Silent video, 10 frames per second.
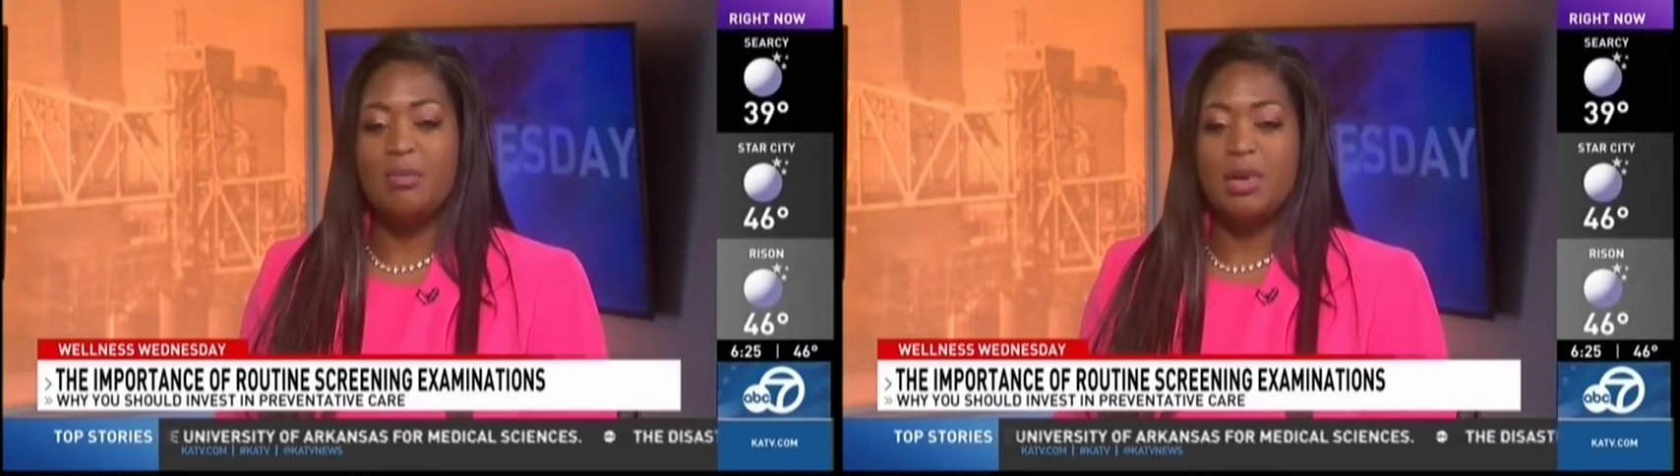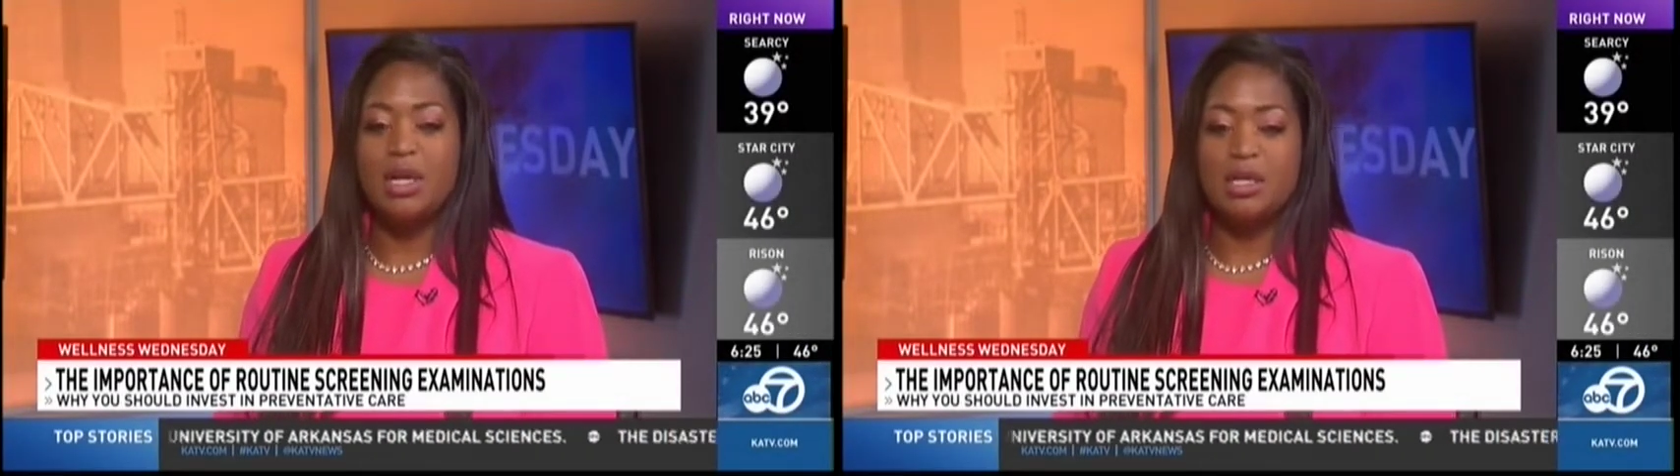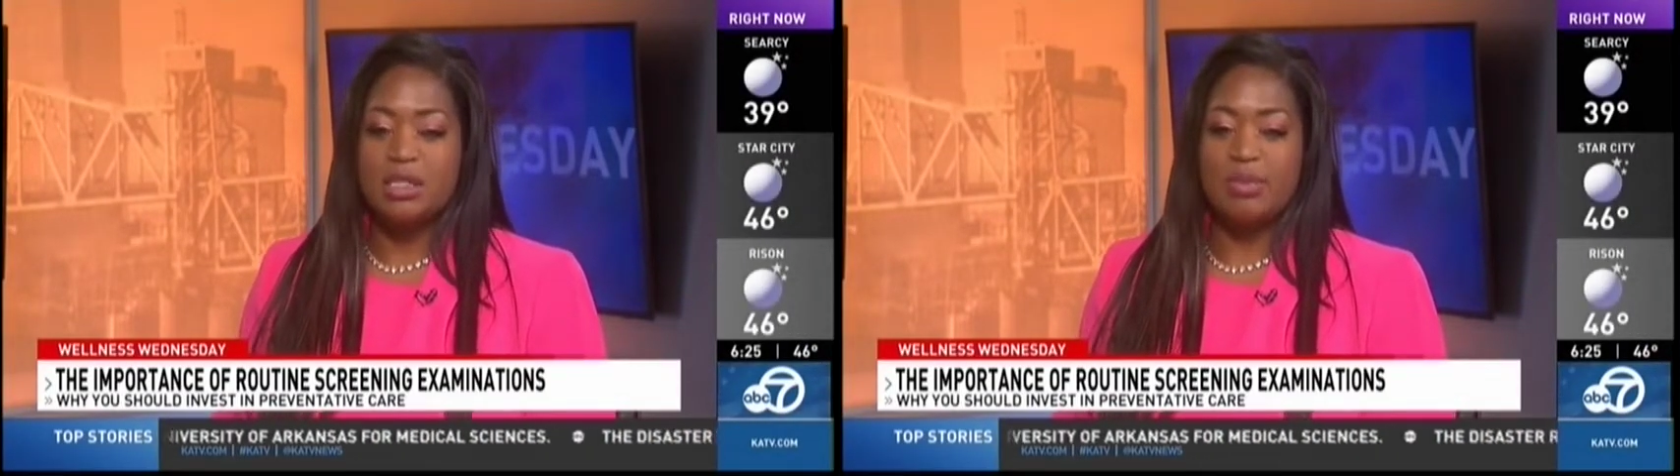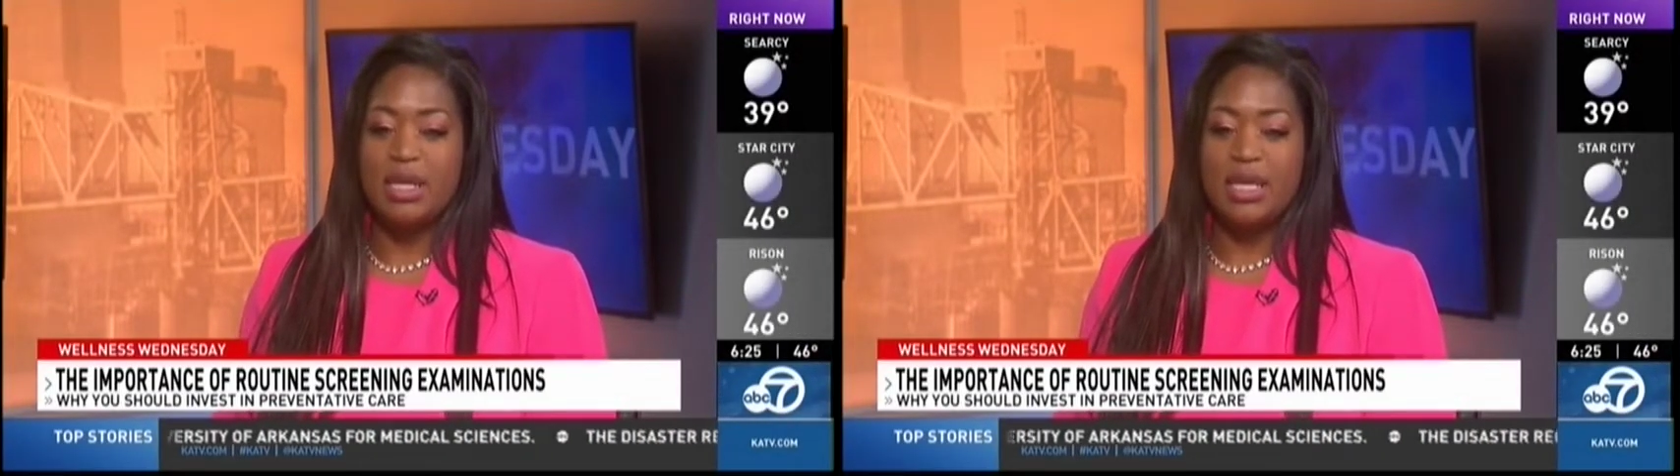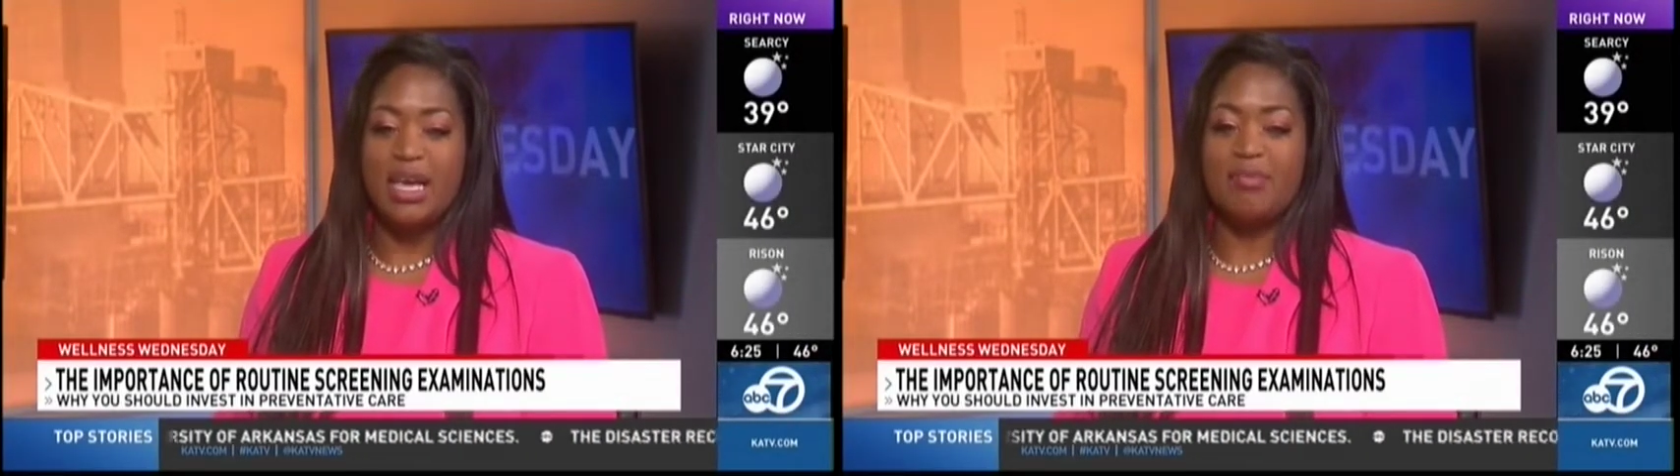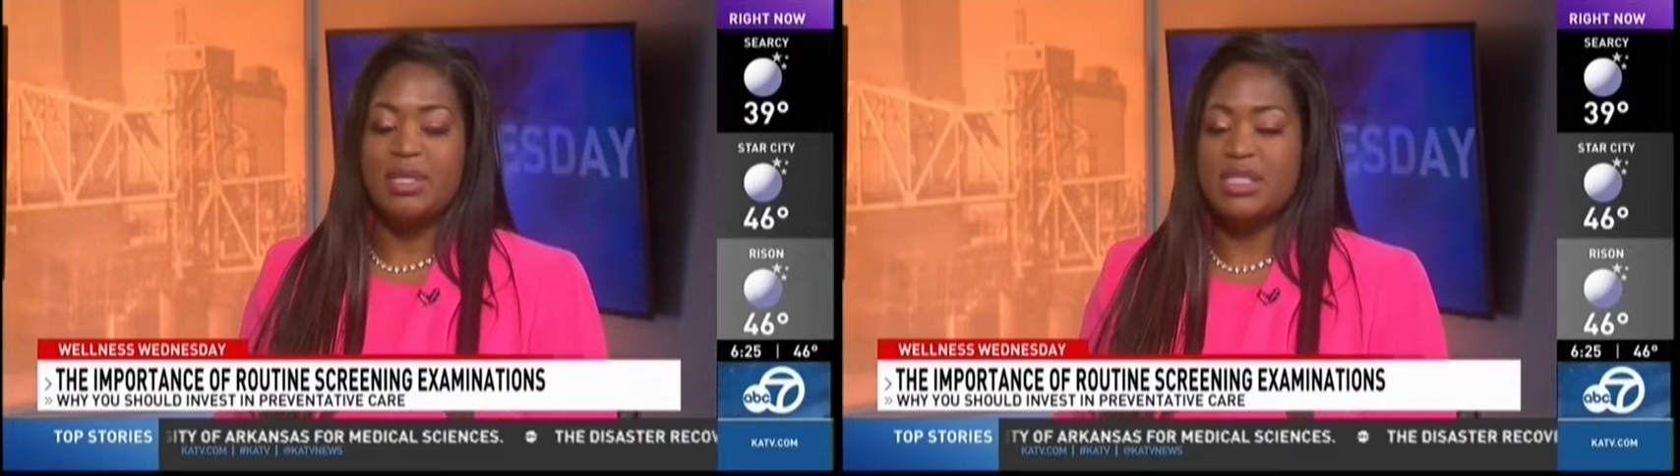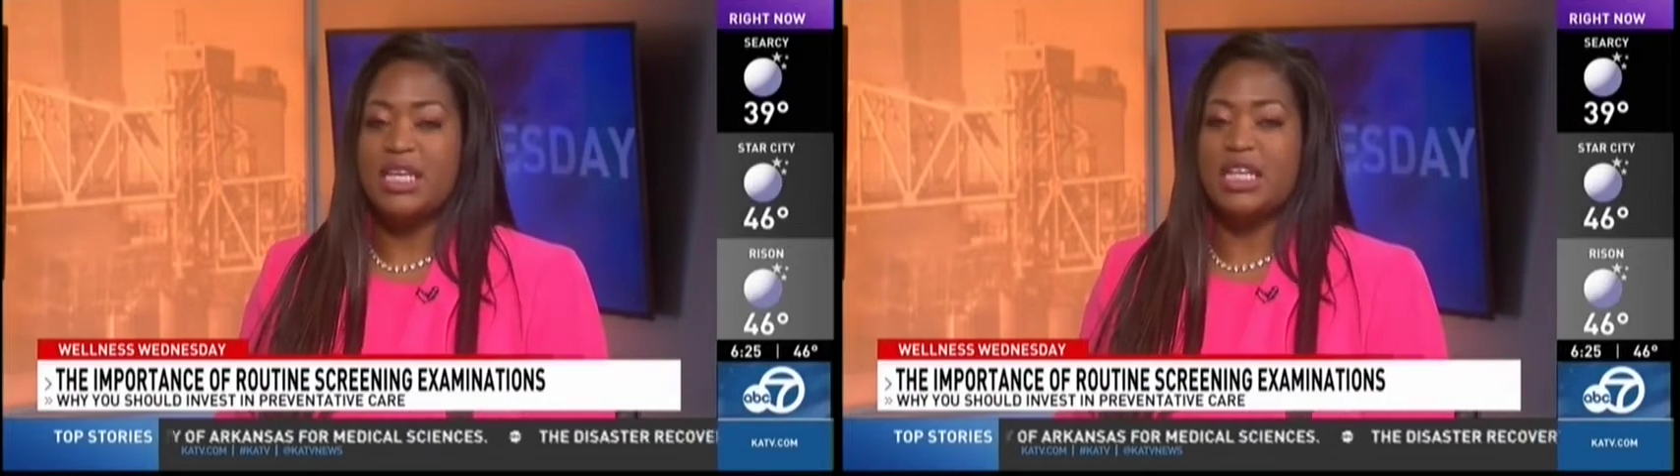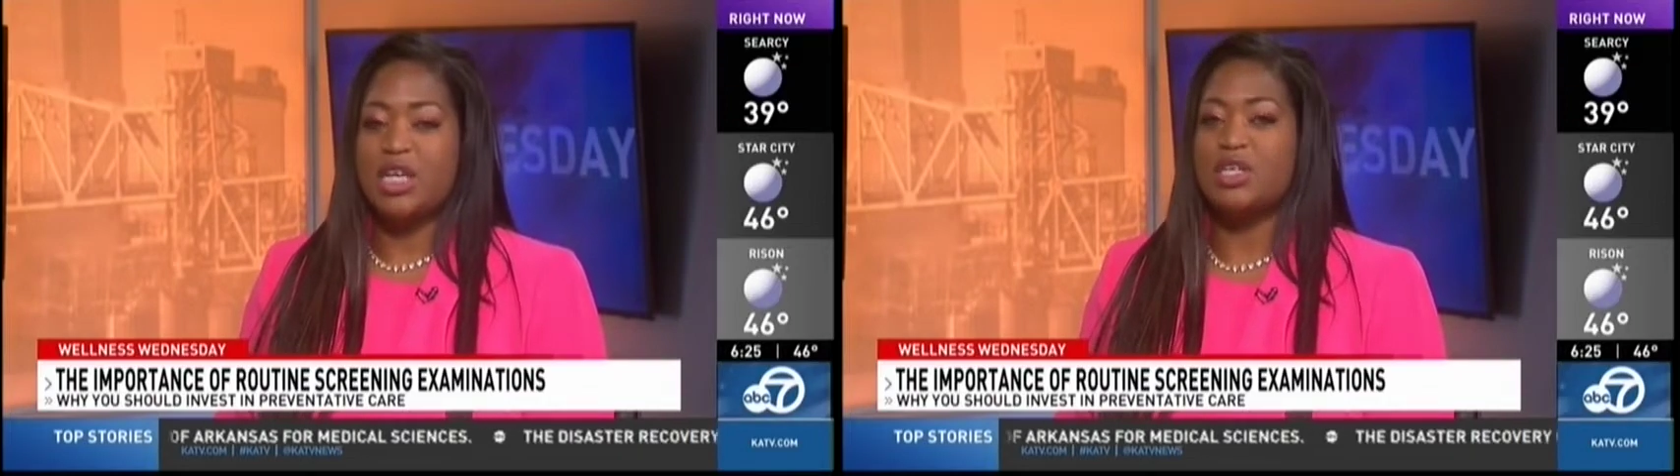but ultimately I've been
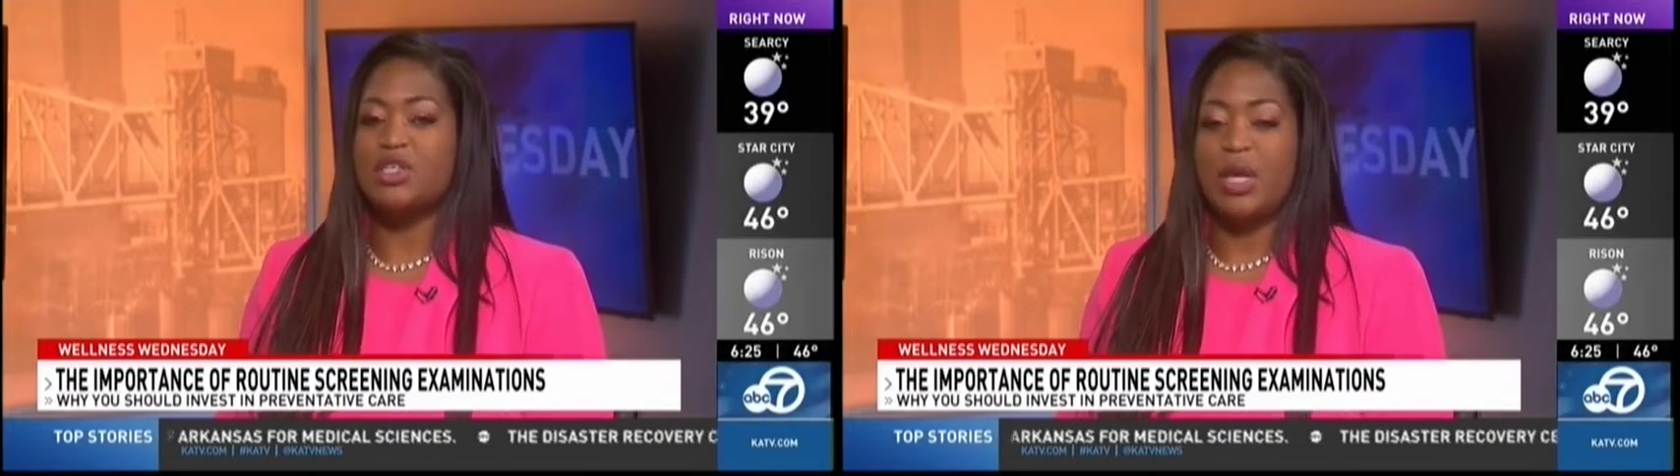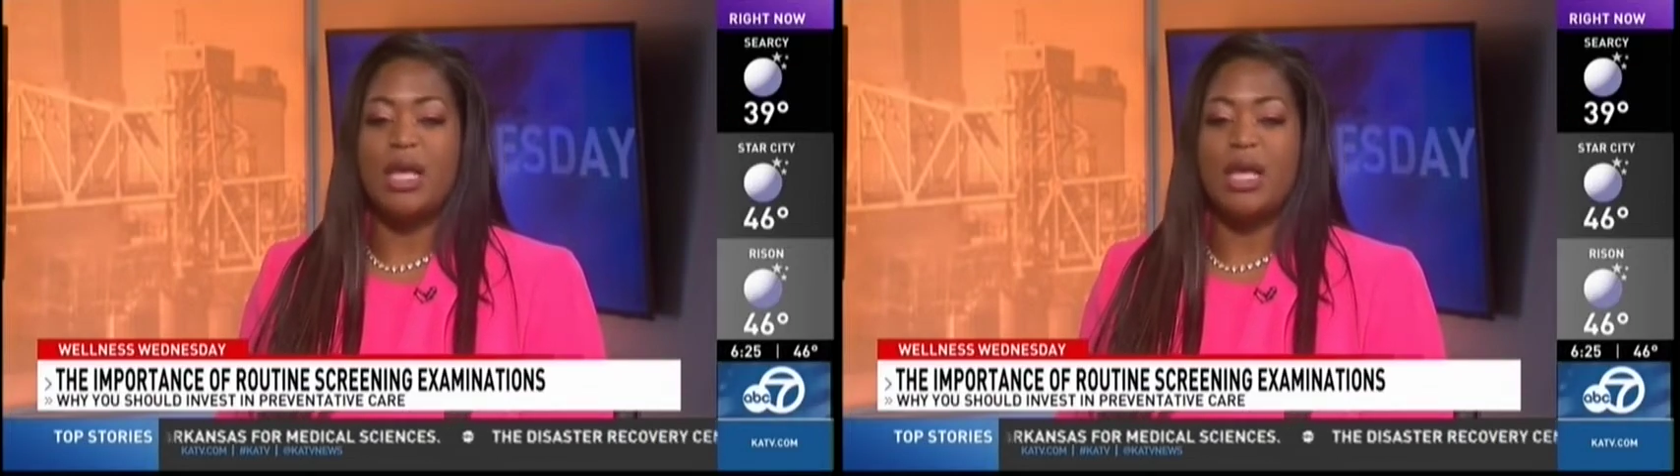sent here to